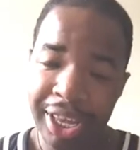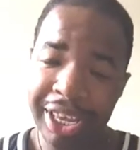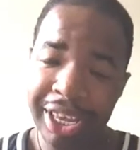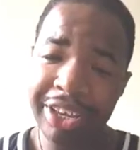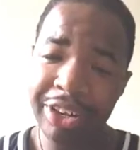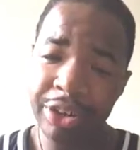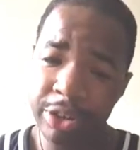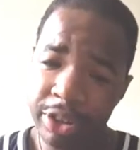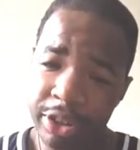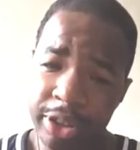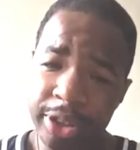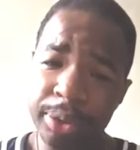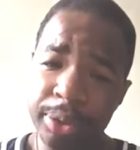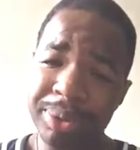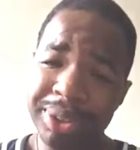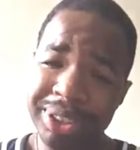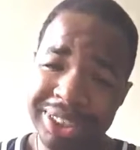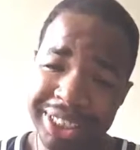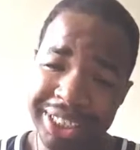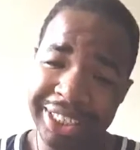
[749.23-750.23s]
And on those
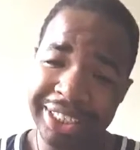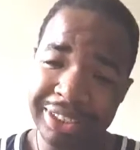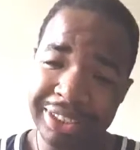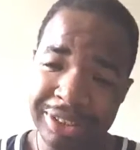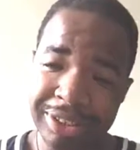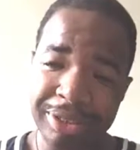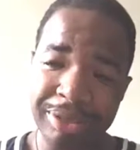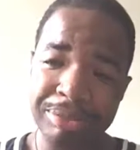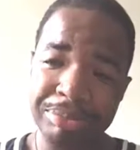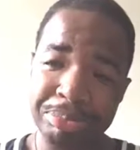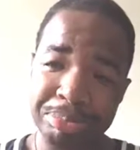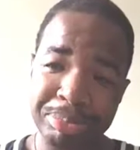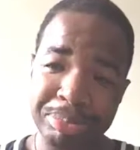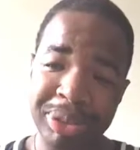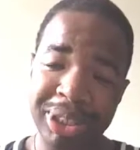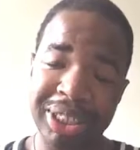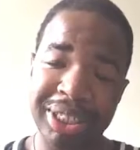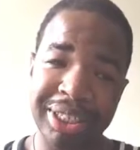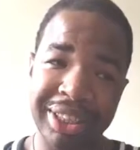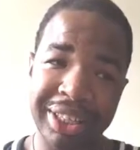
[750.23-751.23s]
Wednesdays,
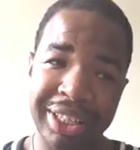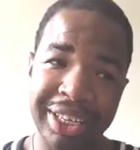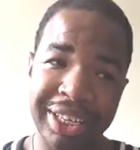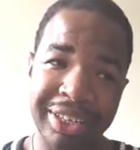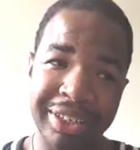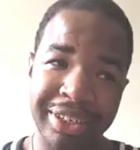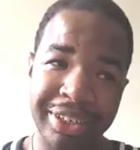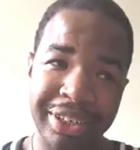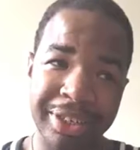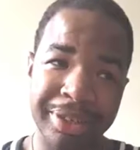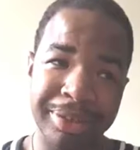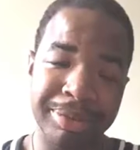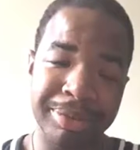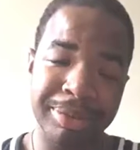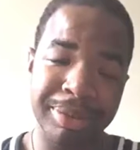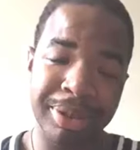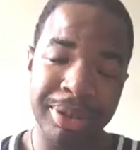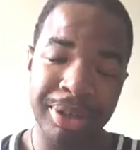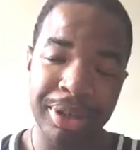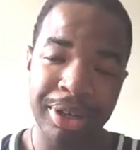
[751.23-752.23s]
being that, you know,
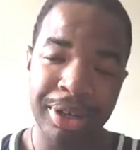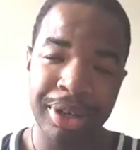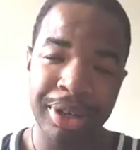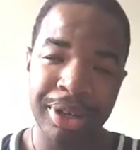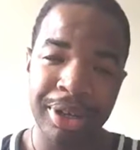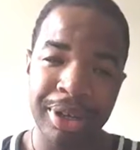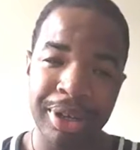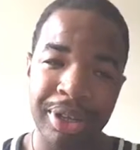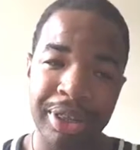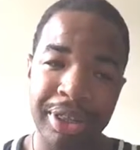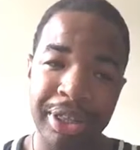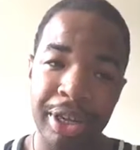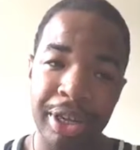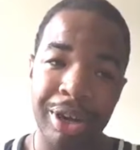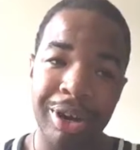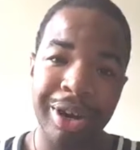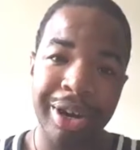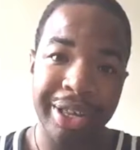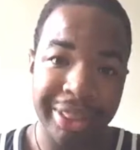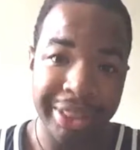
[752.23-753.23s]
they
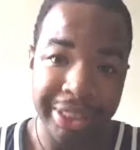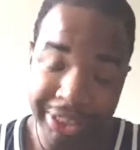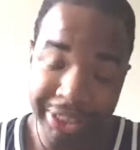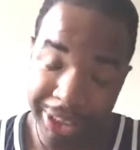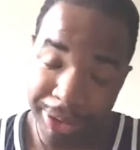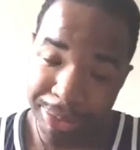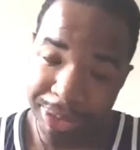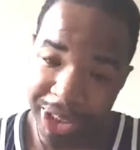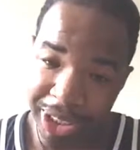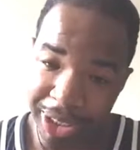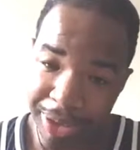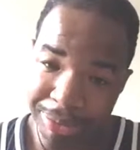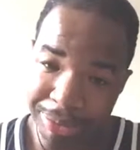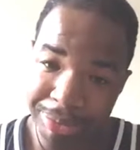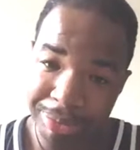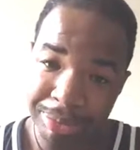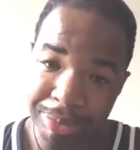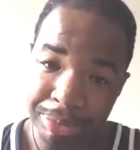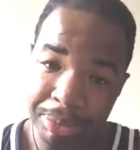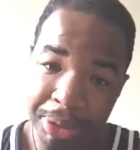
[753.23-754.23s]
are at the same time,
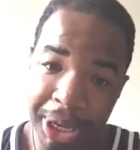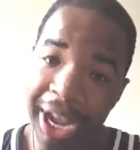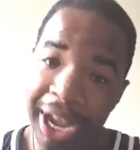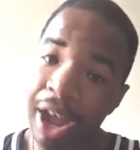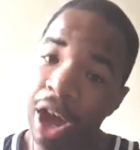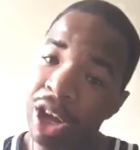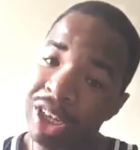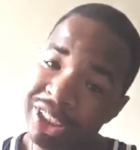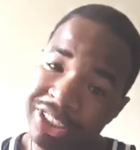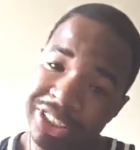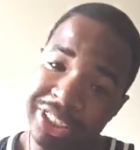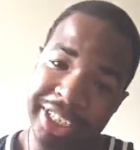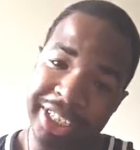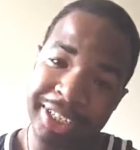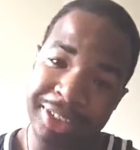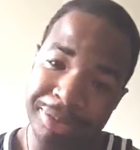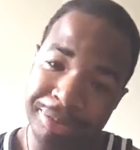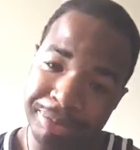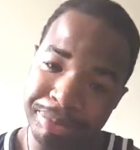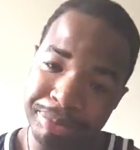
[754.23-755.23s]
I alternate.